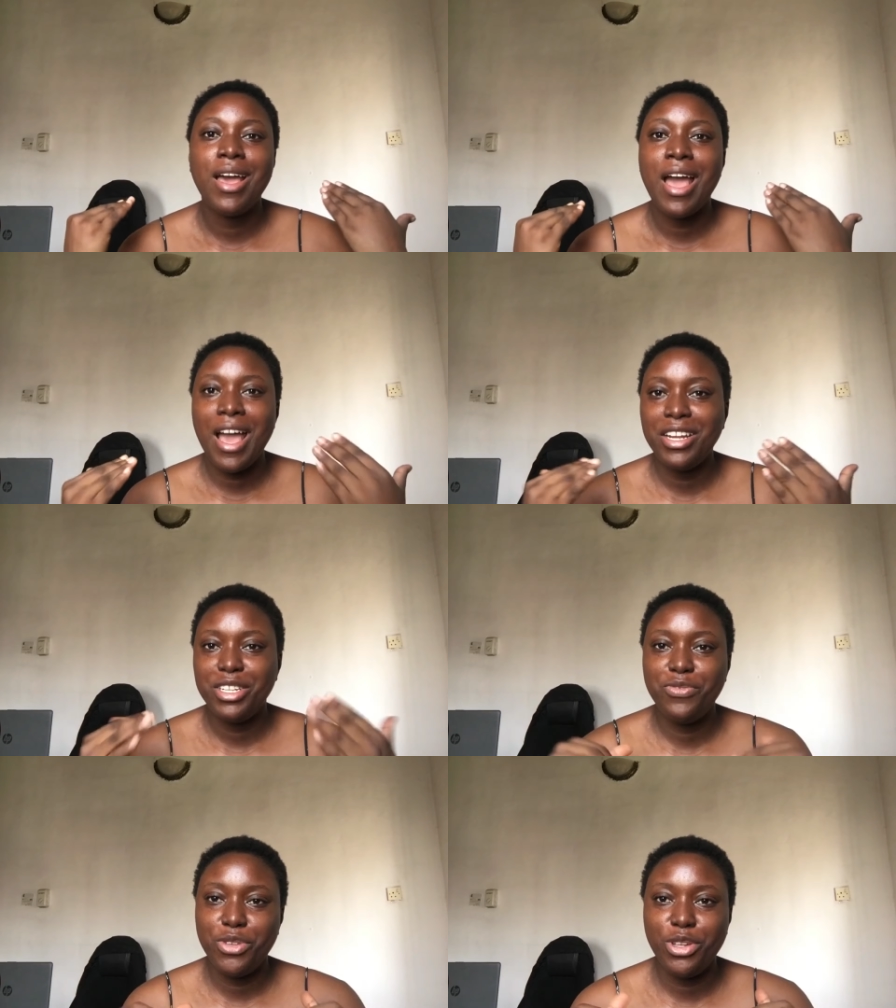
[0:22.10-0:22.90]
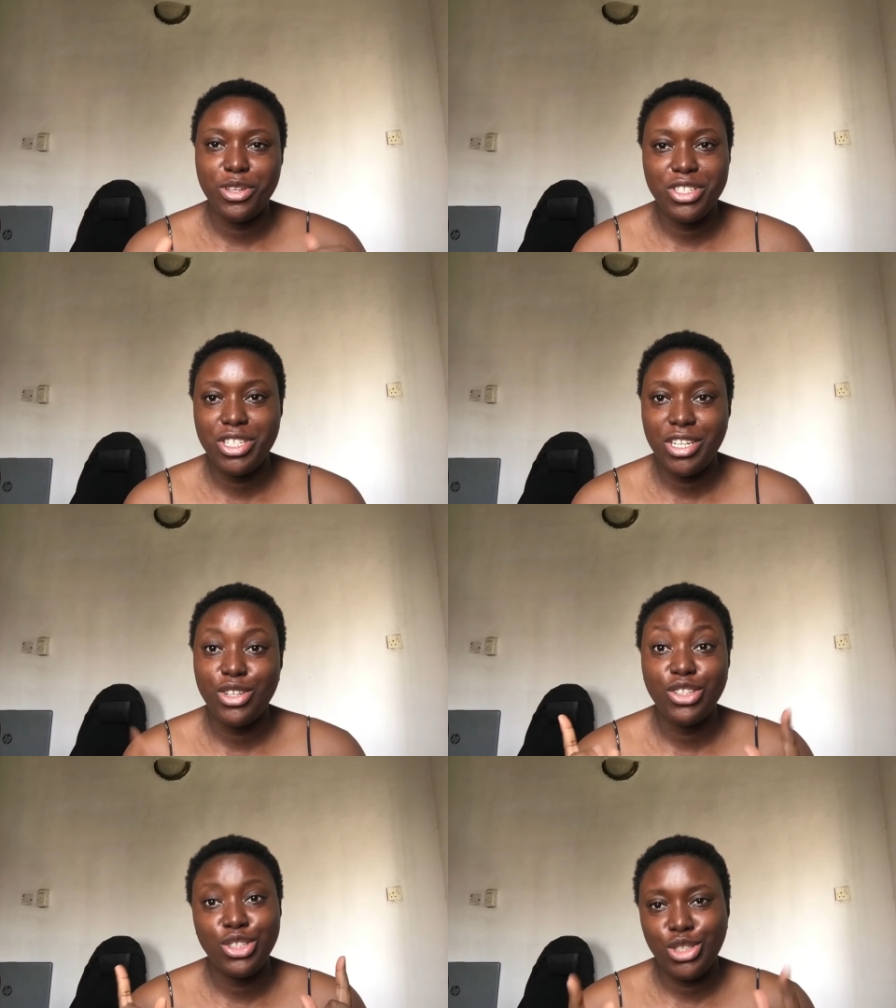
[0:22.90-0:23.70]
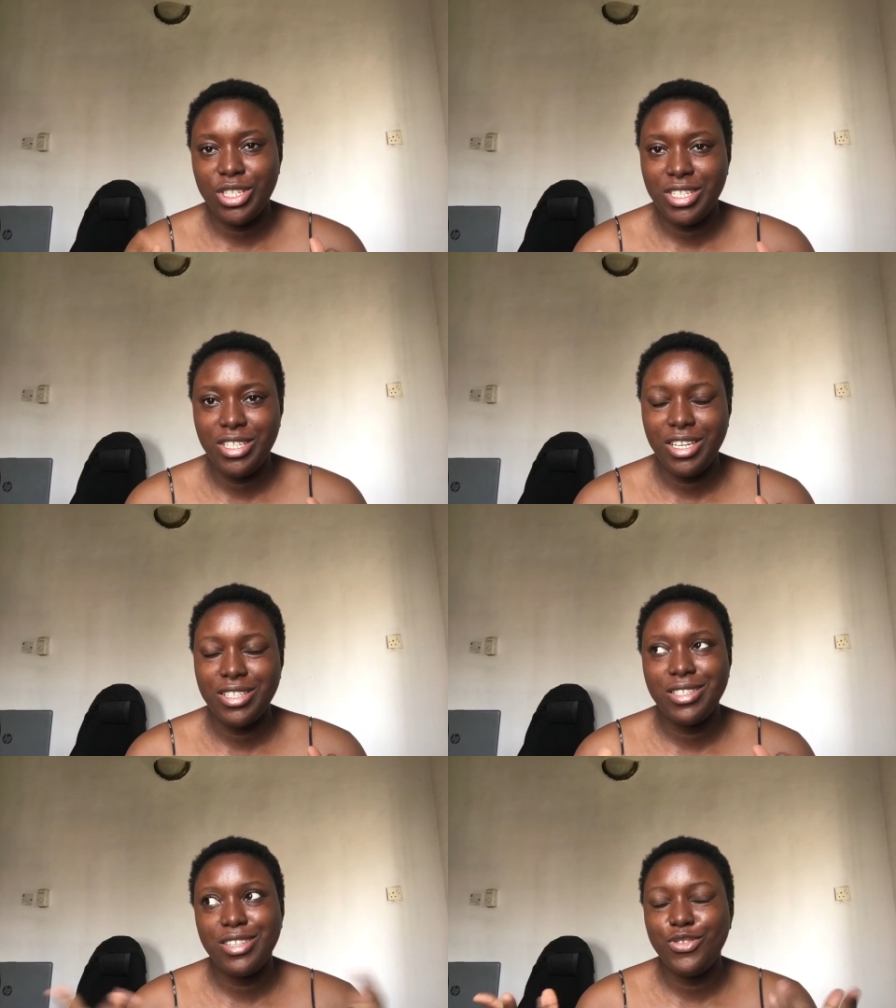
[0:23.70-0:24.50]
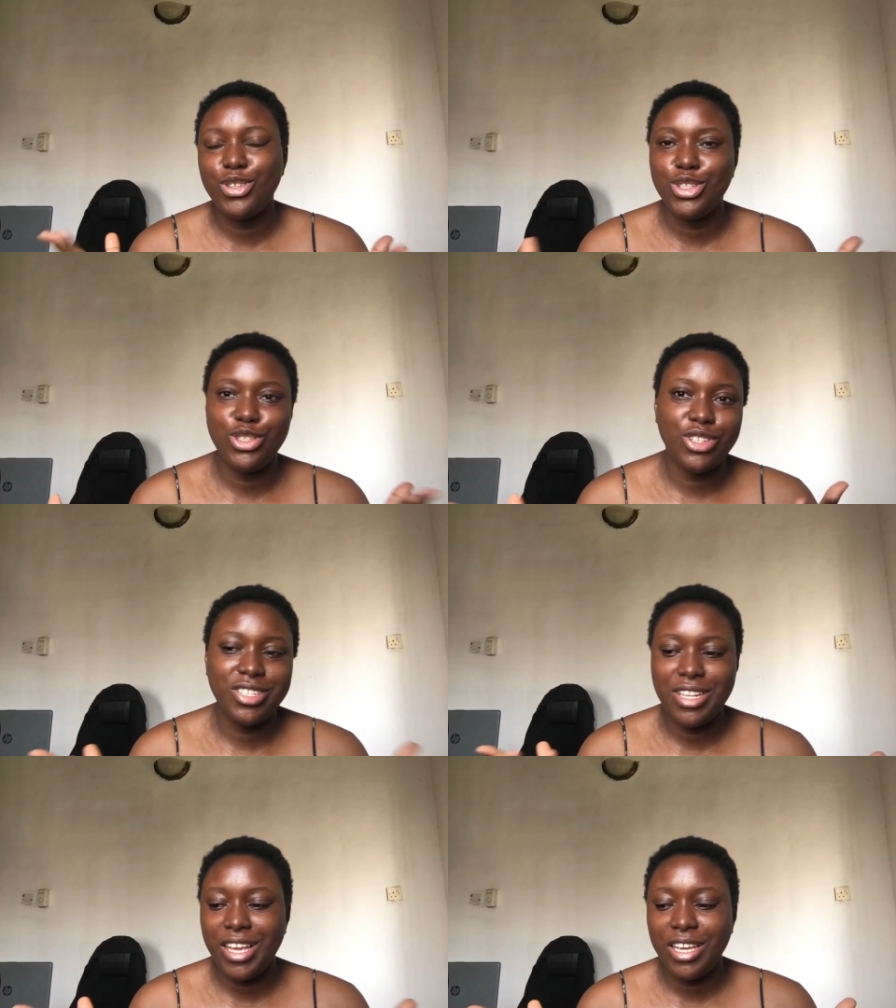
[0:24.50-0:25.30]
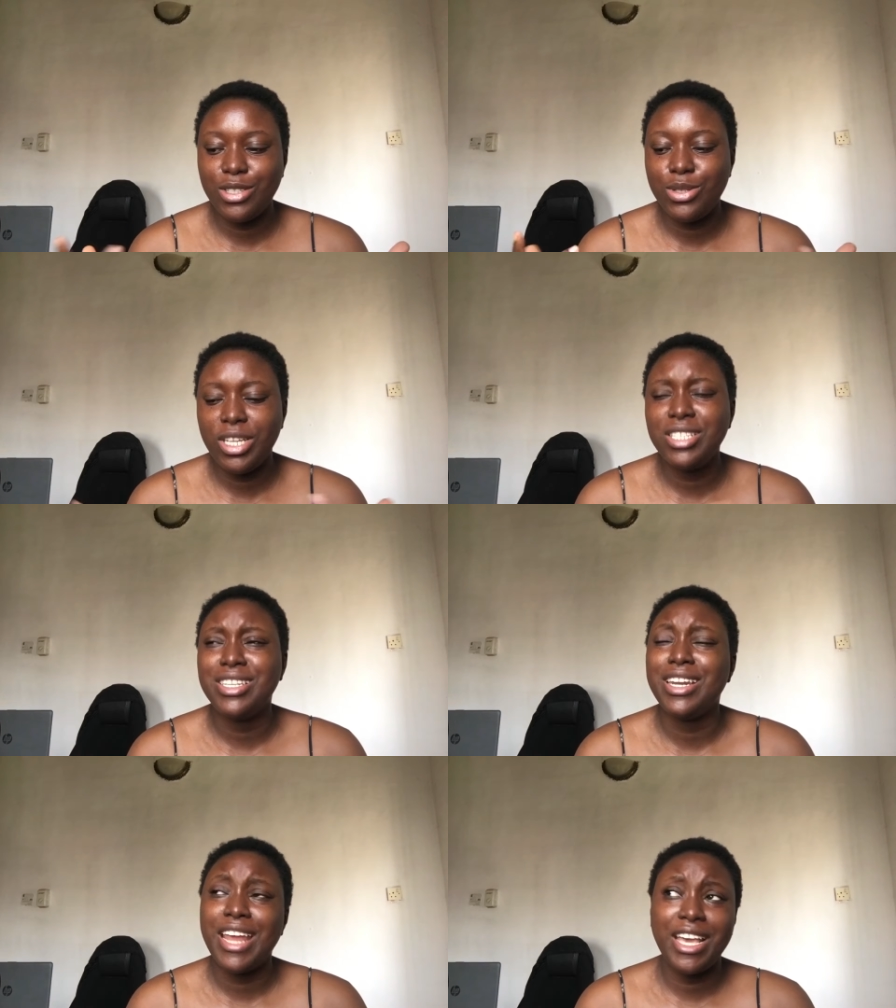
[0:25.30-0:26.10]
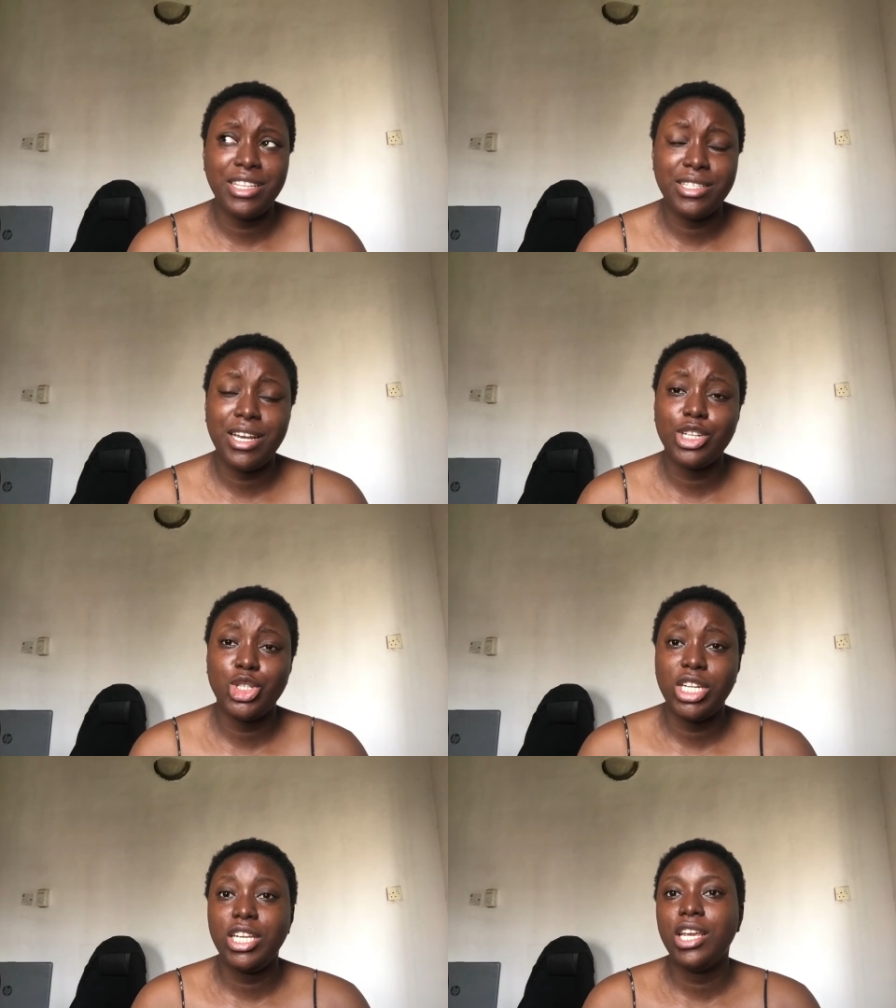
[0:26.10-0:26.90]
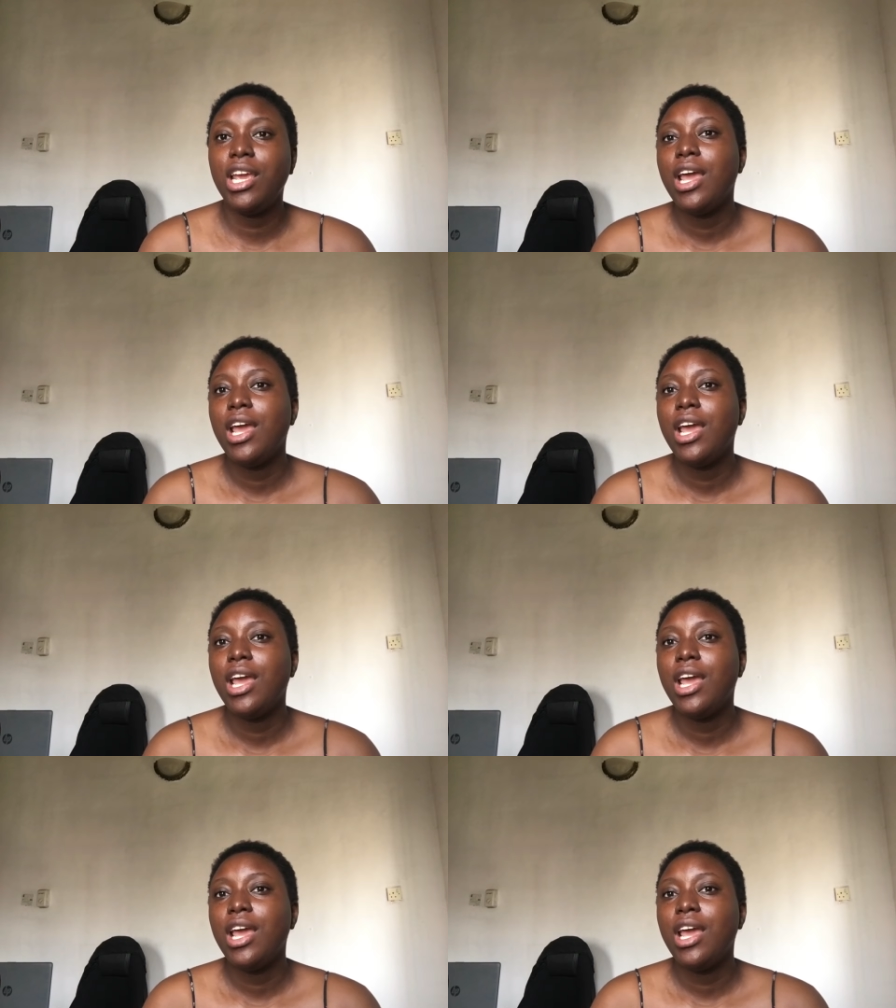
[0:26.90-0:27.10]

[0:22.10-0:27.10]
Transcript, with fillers: had any video on this channel just yet even though it's just like today is the 9th actually